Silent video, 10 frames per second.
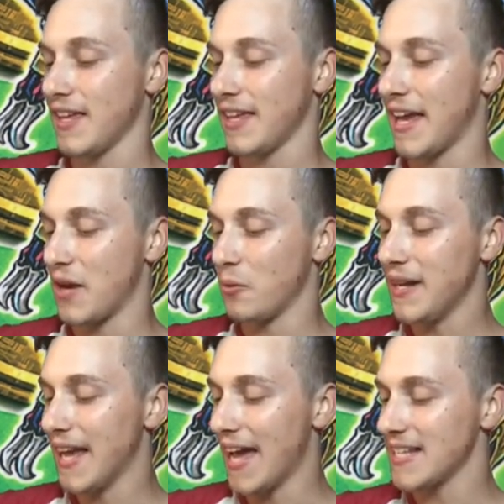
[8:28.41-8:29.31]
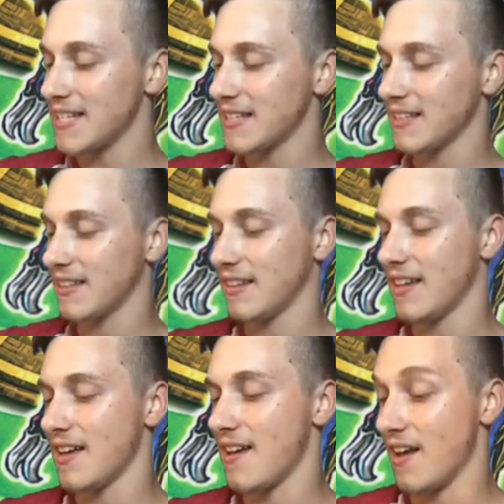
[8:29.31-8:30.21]
Can we get
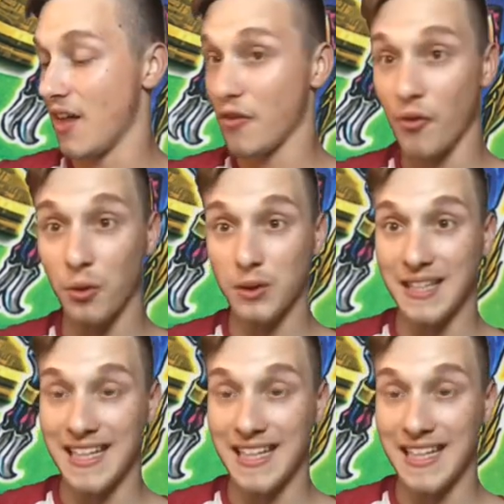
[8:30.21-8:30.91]
Another ulti.